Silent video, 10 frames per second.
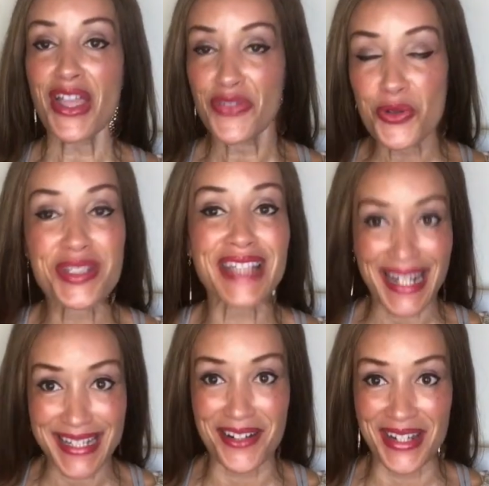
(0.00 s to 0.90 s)
those
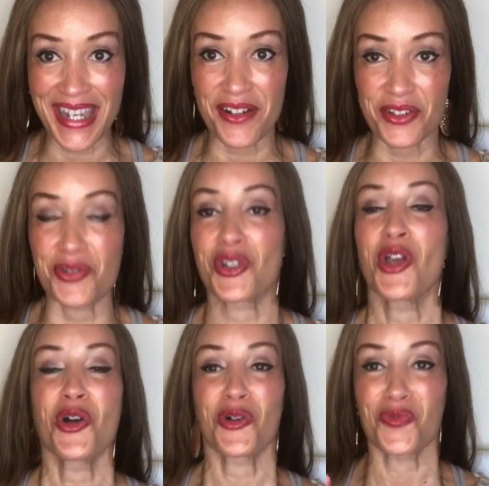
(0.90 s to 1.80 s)
secondary characters
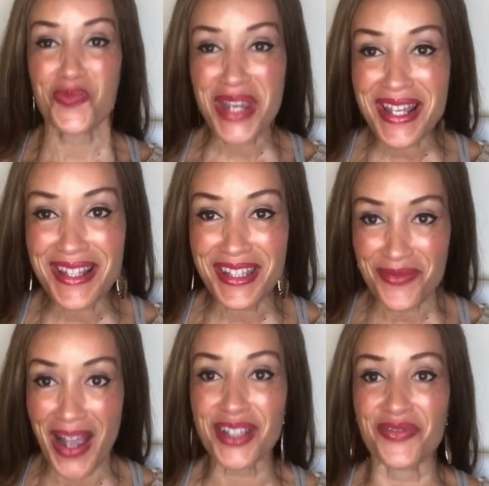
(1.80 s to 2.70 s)
are really
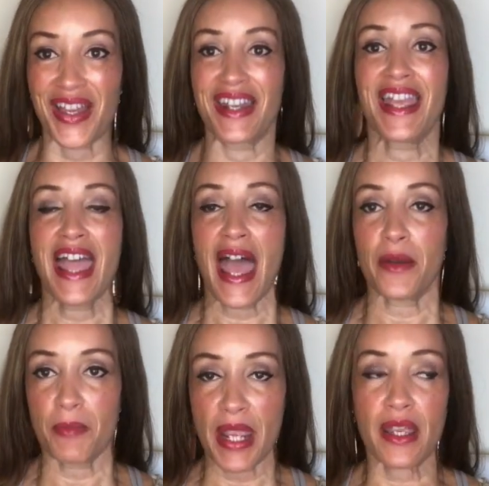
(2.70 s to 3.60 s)
relevant
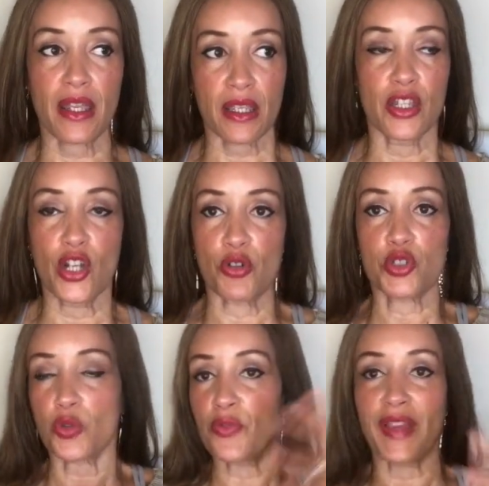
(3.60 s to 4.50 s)
and make you know,
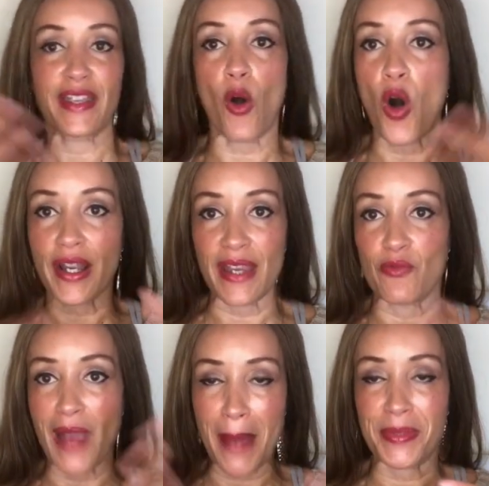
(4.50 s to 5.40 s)
sort of like all get
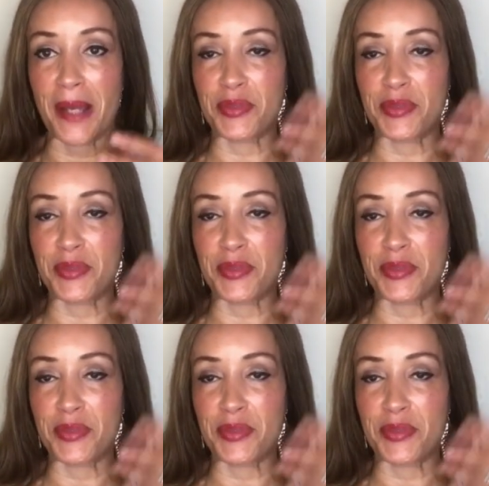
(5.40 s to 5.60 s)
wrapped up.